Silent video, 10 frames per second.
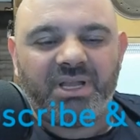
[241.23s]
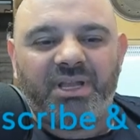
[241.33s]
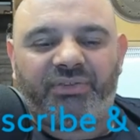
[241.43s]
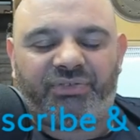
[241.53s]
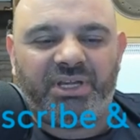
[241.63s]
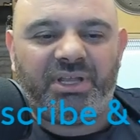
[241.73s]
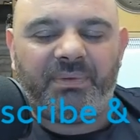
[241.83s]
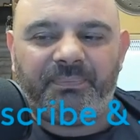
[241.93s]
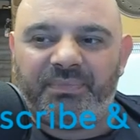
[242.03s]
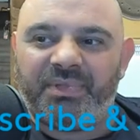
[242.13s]
See,
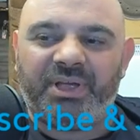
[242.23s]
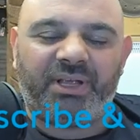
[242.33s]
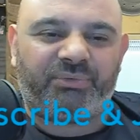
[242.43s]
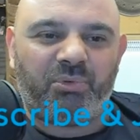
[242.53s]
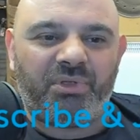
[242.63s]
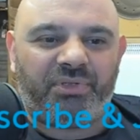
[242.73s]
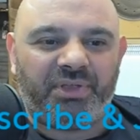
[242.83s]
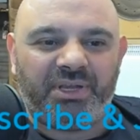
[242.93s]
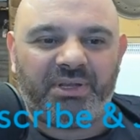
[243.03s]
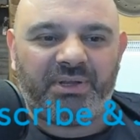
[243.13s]
that's one
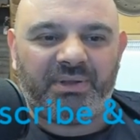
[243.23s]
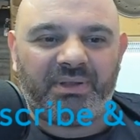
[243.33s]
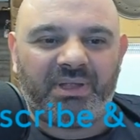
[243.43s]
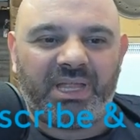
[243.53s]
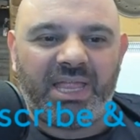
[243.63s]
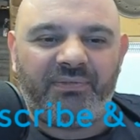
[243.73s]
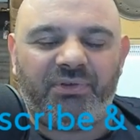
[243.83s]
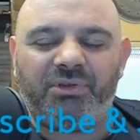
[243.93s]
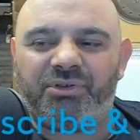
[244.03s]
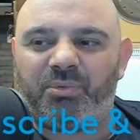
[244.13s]
thing. If
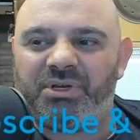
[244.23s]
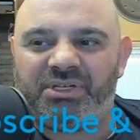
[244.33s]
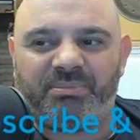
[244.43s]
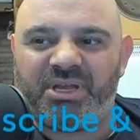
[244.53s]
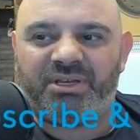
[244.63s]
you're just wanting to make a